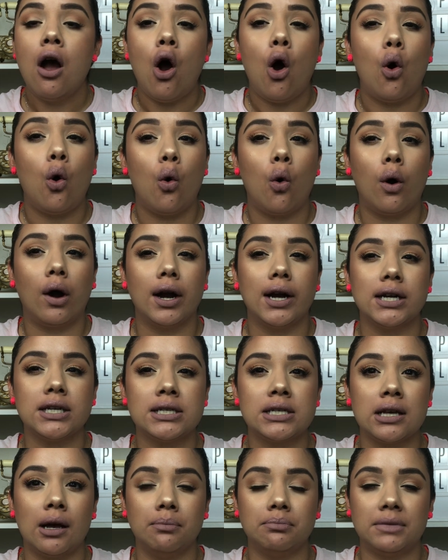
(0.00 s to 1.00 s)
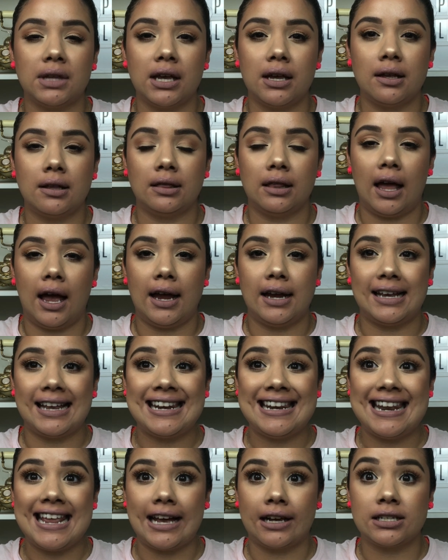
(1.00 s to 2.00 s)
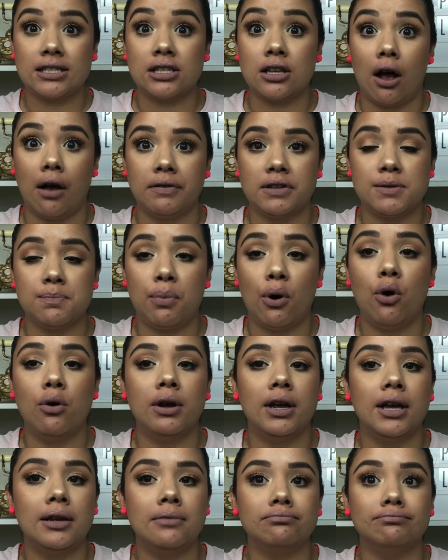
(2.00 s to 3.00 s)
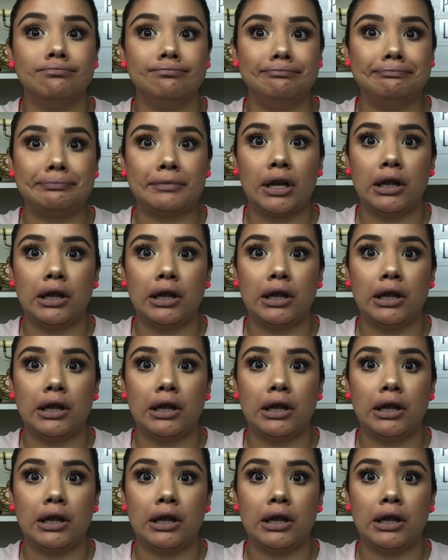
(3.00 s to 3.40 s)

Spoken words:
or something like NYX Soft Spoken.